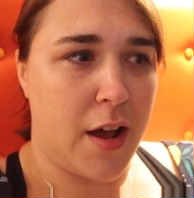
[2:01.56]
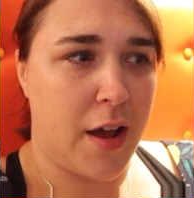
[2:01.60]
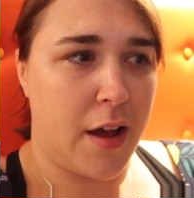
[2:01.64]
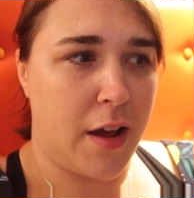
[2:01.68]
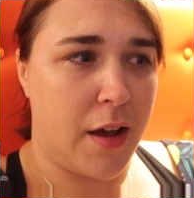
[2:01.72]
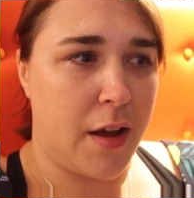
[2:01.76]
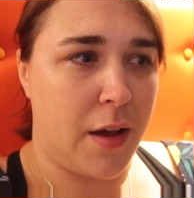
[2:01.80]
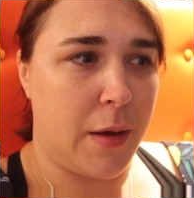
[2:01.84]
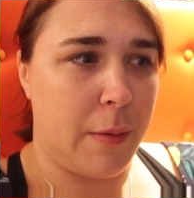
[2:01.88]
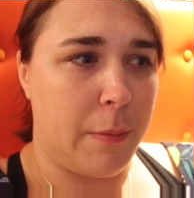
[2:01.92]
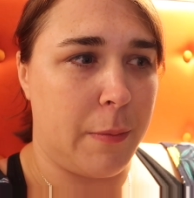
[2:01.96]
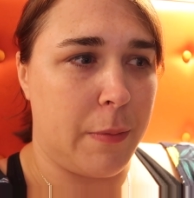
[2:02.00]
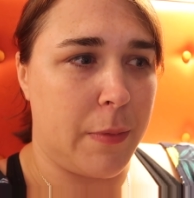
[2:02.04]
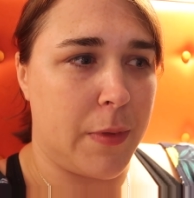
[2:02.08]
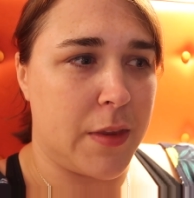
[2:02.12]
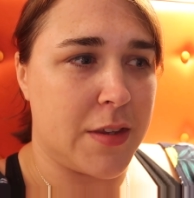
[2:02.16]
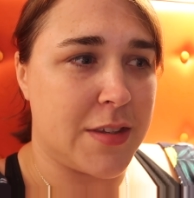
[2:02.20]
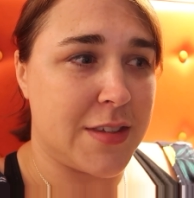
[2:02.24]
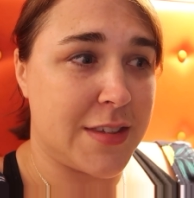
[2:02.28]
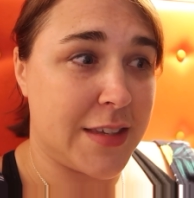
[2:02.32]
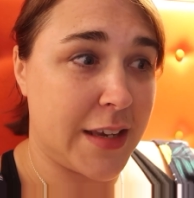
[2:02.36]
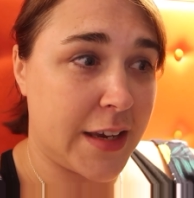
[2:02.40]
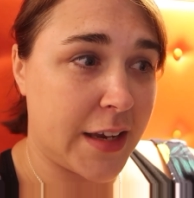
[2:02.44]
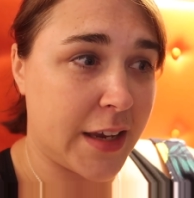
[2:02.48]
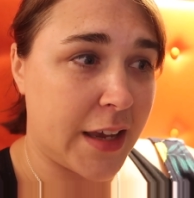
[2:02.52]
the
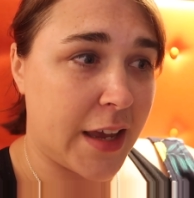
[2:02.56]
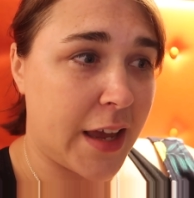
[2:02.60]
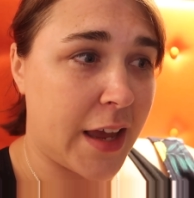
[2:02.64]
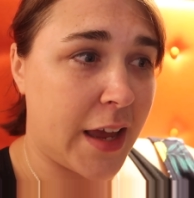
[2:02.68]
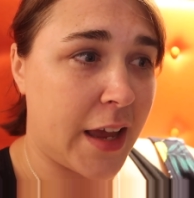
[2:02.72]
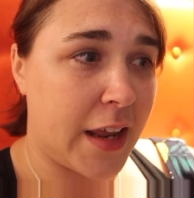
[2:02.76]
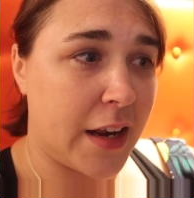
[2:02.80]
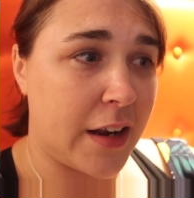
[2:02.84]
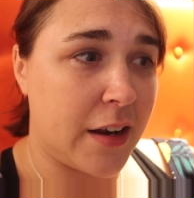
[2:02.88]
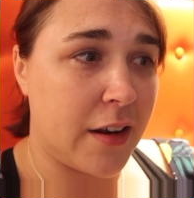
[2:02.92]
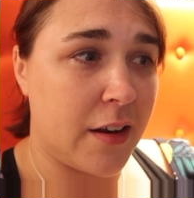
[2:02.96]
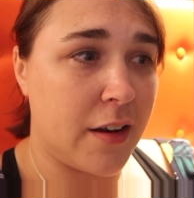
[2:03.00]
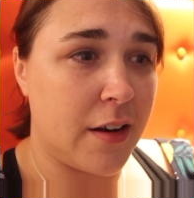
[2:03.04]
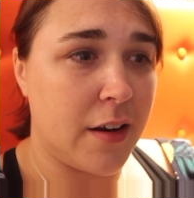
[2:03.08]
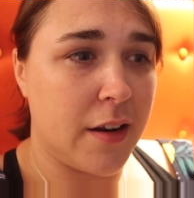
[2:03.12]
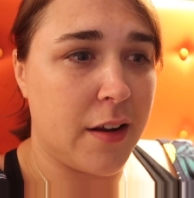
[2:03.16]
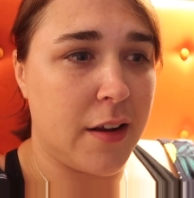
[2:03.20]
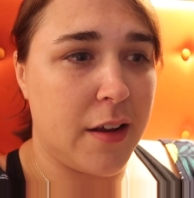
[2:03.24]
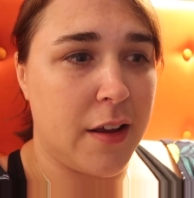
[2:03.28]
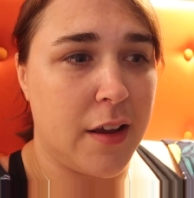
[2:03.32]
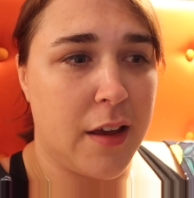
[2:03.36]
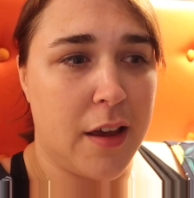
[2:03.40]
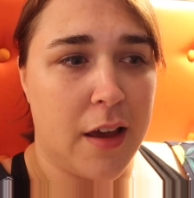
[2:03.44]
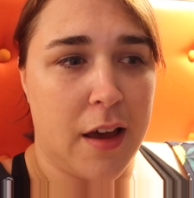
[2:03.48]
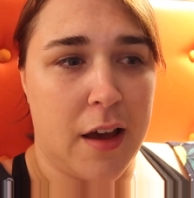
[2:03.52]
singing,
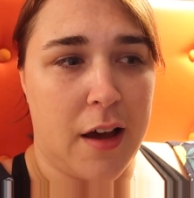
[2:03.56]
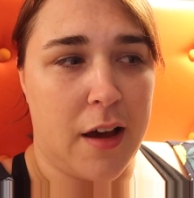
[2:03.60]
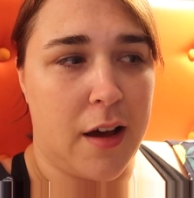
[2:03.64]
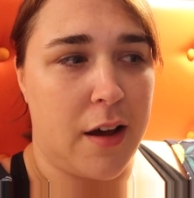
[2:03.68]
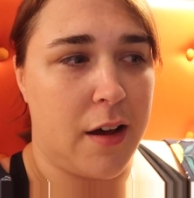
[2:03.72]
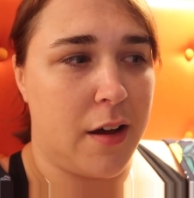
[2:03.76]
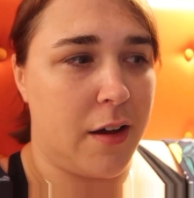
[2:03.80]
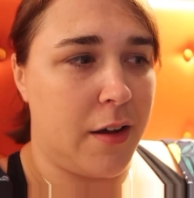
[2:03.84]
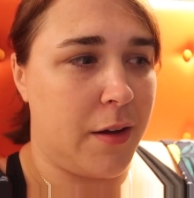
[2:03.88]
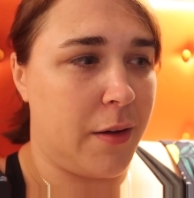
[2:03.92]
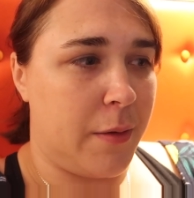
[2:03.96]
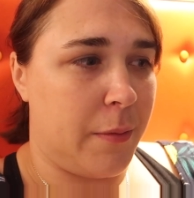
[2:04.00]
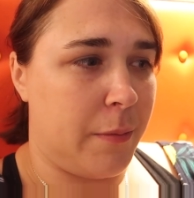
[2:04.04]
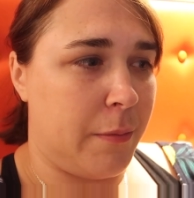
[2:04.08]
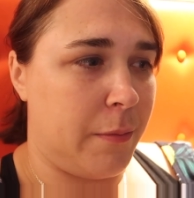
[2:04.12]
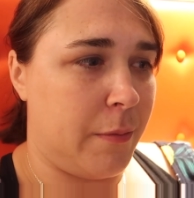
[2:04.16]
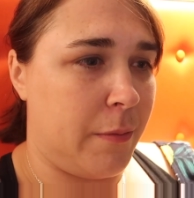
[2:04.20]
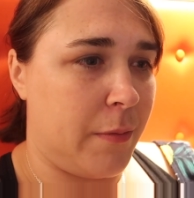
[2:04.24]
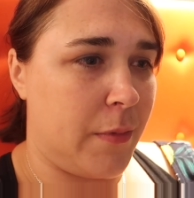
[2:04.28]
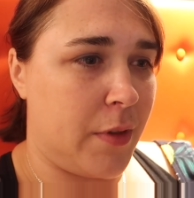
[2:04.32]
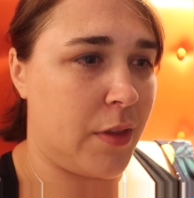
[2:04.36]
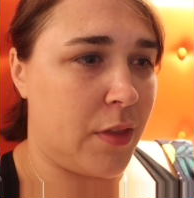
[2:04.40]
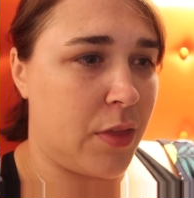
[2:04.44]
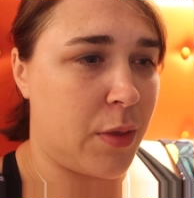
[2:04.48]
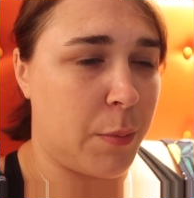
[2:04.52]

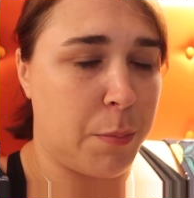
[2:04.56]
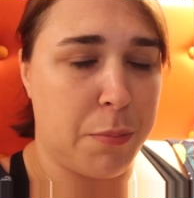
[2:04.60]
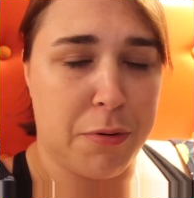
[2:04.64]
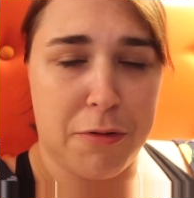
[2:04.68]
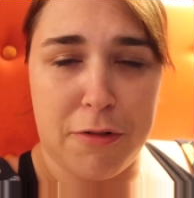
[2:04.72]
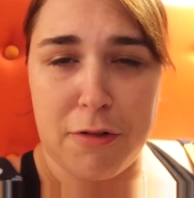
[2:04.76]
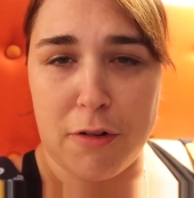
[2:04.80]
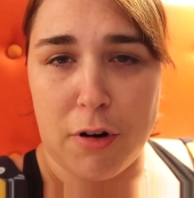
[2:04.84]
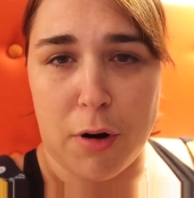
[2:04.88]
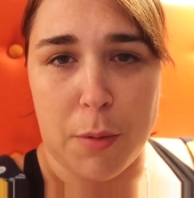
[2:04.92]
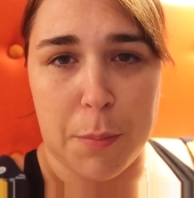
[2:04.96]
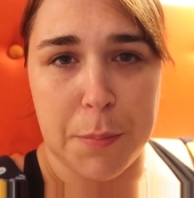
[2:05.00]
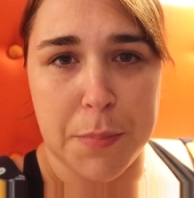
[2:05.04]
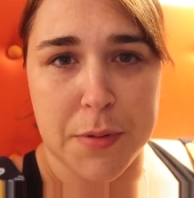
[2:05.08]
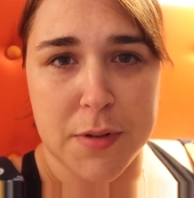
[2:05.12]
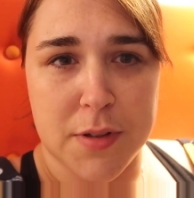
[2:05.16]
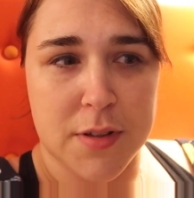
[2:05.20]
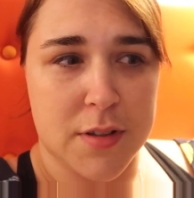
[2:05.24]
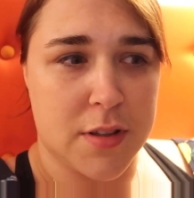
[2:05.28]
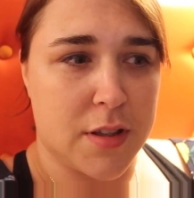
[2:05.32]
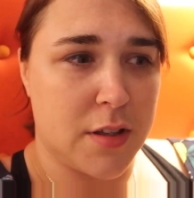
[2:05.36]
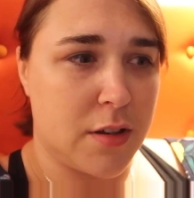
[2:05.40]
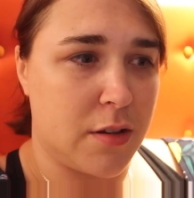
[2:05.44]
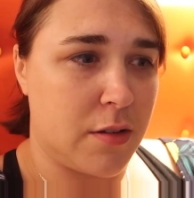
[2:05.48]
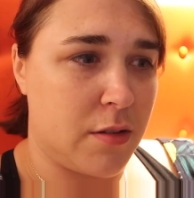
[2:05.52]
the
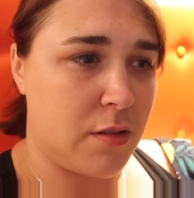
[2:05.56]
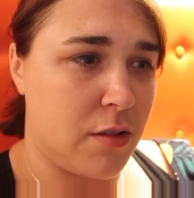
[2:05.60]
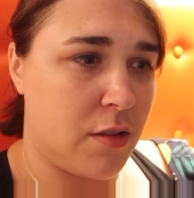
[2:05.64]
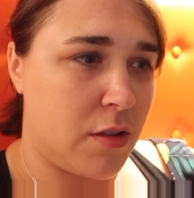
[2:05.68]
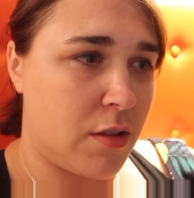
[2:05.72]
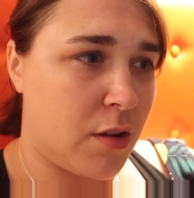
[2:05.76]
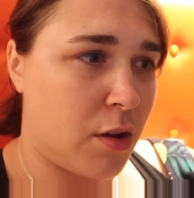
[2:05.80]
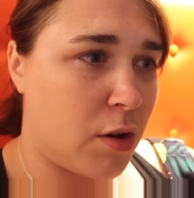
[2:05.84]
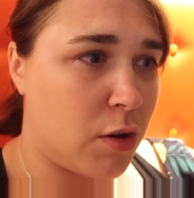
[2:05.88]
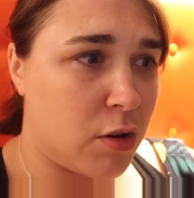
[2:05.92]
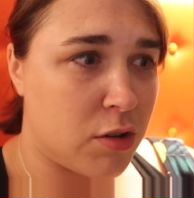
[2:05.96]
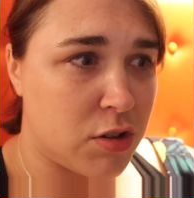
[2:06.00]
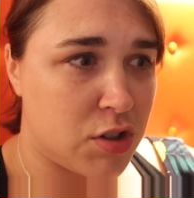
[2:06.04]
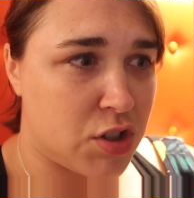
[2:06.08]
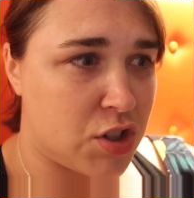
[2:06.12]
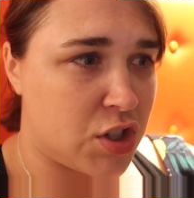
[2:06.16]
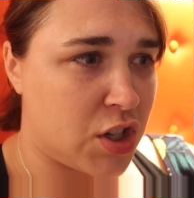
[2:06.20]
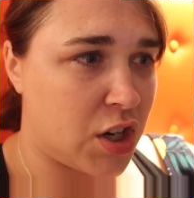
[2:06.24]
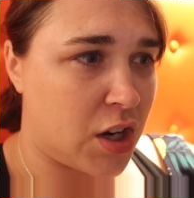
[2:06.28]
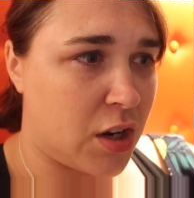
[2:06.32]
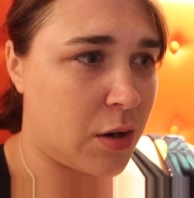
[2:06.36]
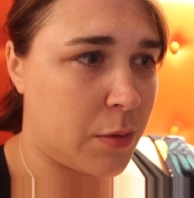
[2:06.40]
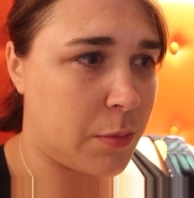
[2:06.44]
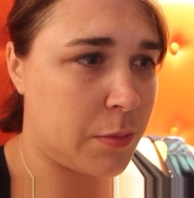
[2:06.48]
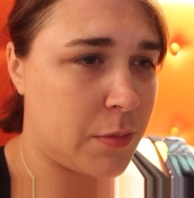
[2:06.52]
props, the
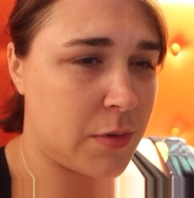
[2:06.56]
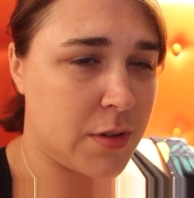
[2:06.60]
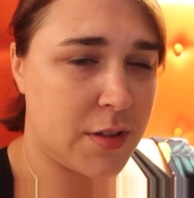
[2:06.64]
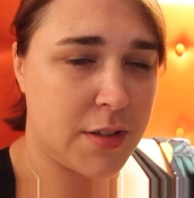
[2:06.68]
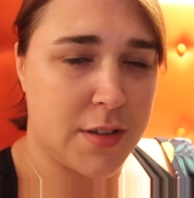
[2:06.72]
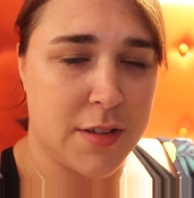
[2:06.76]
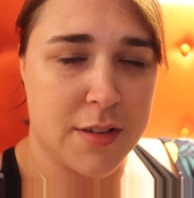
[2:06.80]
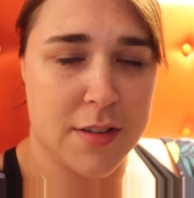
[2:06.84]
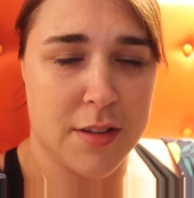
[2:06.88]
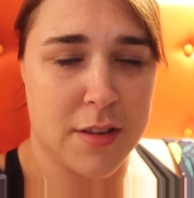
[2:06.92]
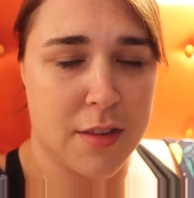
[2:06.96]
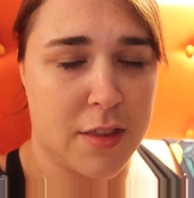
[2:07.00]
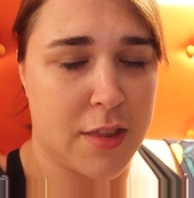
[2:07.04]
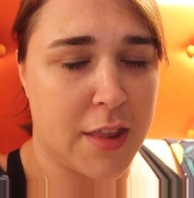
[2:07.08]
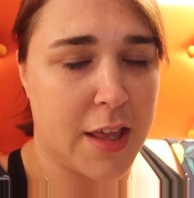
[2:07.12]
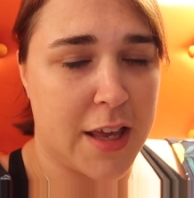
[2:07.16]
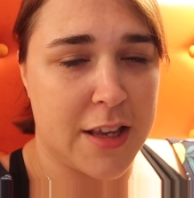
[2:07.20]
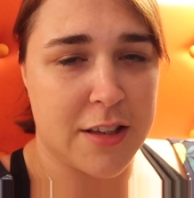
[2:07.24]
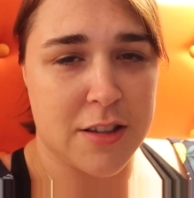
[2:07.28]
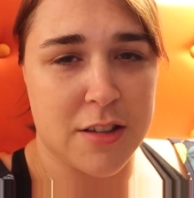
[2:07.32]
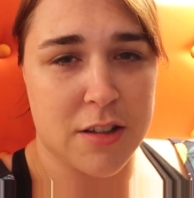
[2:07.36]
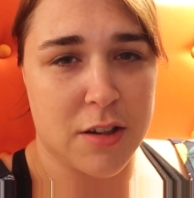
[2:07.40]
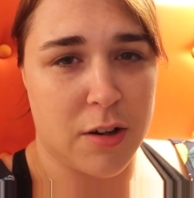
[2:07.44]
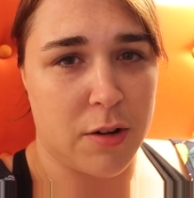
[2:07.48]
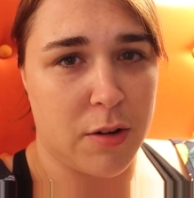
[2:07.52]
costumes,
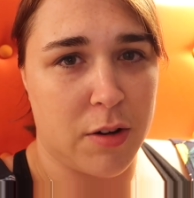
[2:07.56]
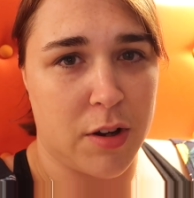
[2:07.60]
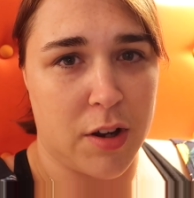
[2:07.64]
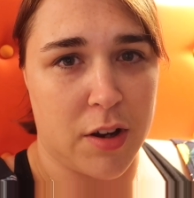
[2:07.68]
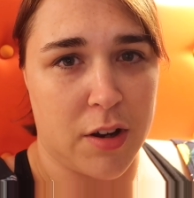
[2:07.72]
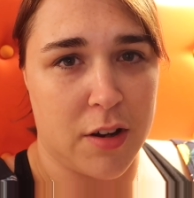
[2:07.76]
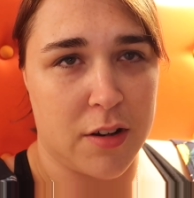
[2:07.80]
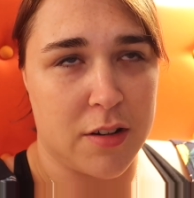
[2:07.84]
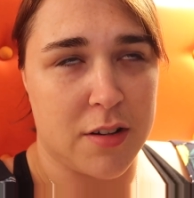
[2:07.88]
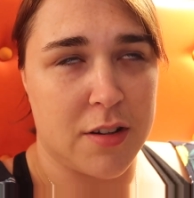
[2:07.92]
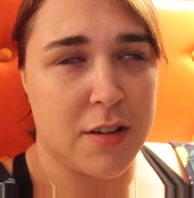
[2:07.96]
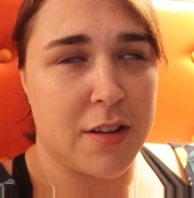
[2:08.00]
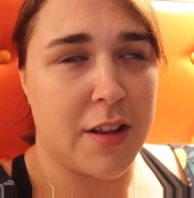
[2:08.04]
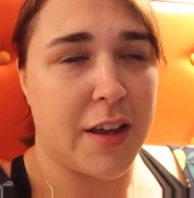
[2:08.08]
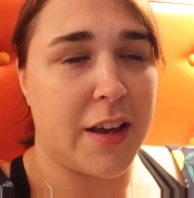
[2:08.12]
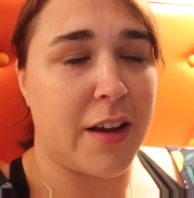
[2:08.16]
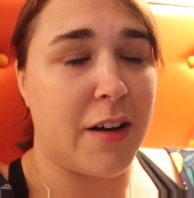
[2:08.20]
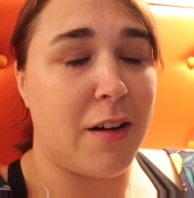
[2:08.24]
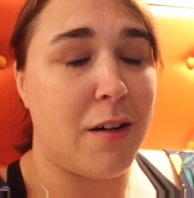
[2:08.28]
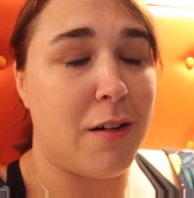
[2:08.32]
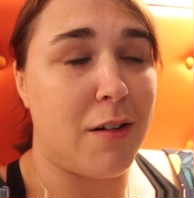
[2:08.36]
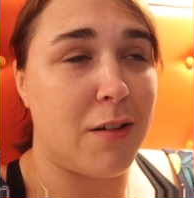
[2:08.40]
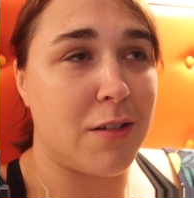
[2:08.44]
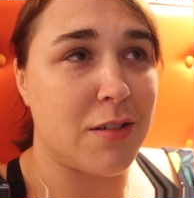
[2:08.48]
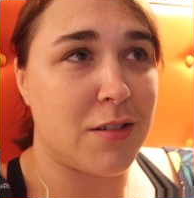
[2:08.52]
they're so good. They
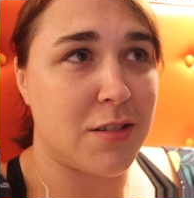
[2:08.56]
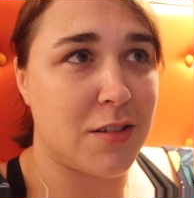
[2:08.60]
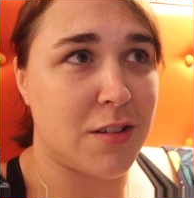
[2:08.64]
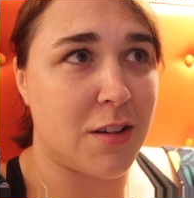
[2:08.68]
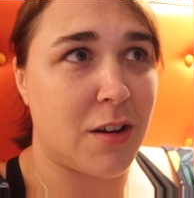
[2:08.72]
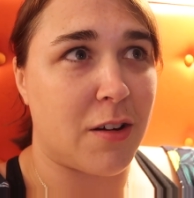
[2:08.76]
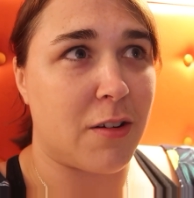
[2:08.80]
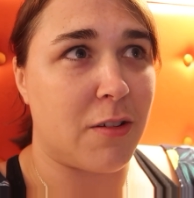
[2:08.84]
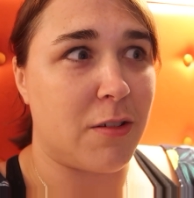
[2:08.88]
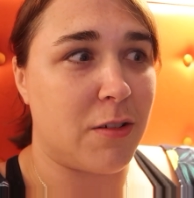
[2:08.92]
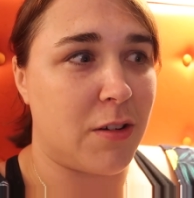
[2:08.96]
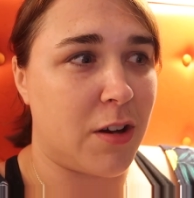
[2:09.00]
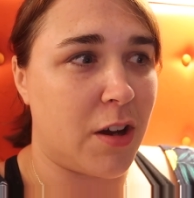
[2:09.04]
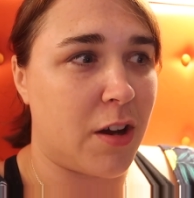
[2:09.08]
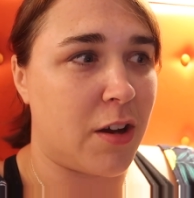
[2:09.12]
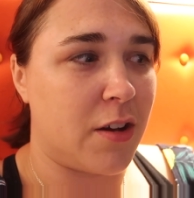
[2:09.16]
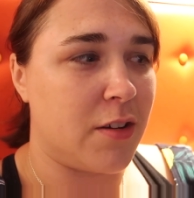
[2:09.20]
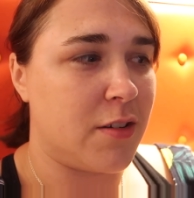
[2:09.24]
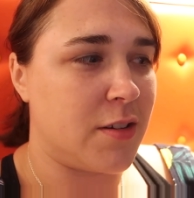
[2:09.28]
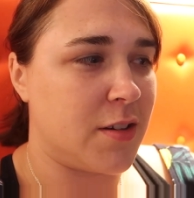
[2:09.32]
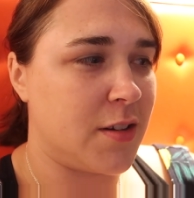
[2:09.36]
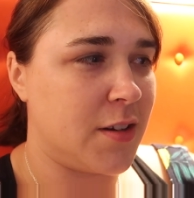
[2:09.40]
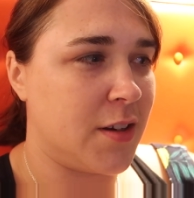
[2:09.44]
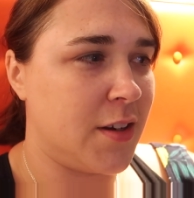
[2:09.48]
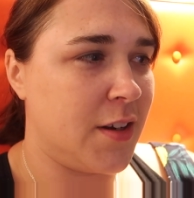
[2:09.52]
are so
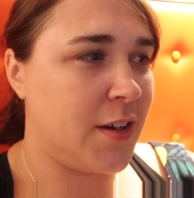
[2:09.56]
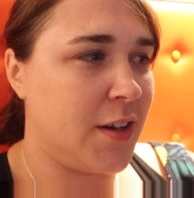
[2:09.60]
good.